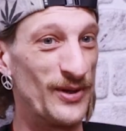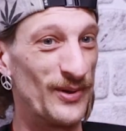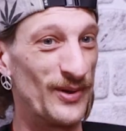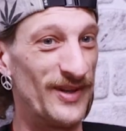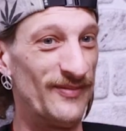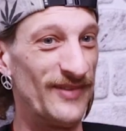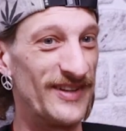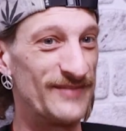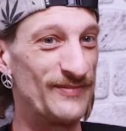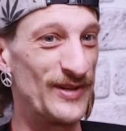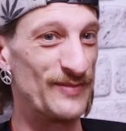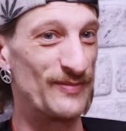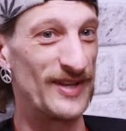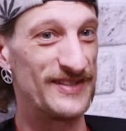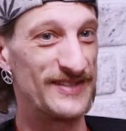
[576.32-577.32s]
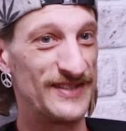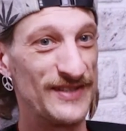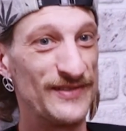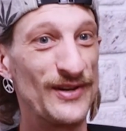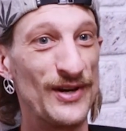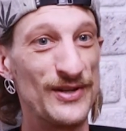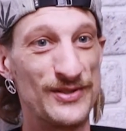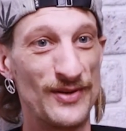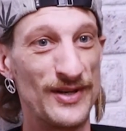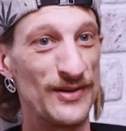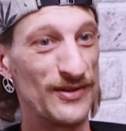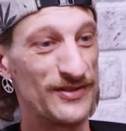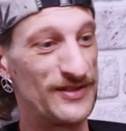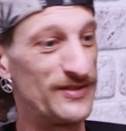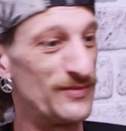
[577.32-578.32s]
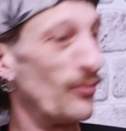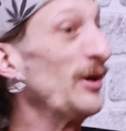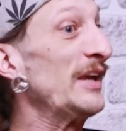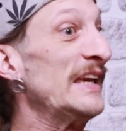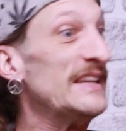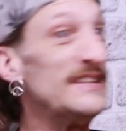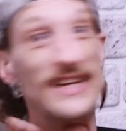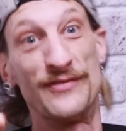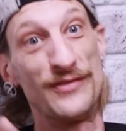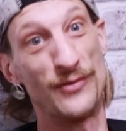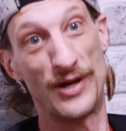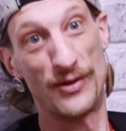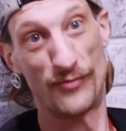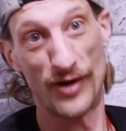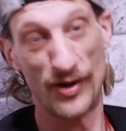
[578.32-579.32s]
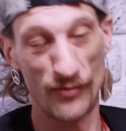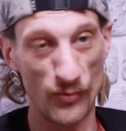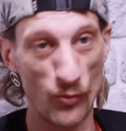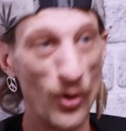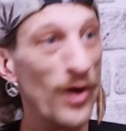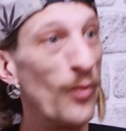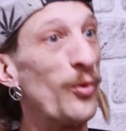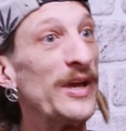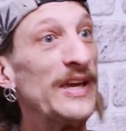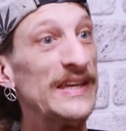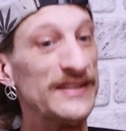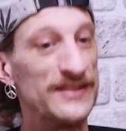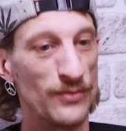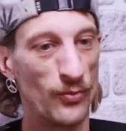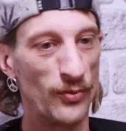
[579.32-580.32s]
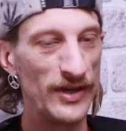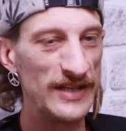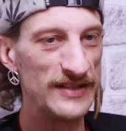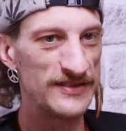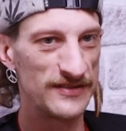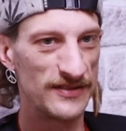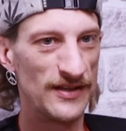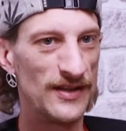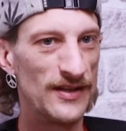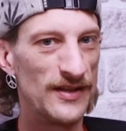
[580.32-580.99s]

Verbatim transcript: call them in most places. You go to anywhere, there's weeds everywhere. What are weeds? Or weeds,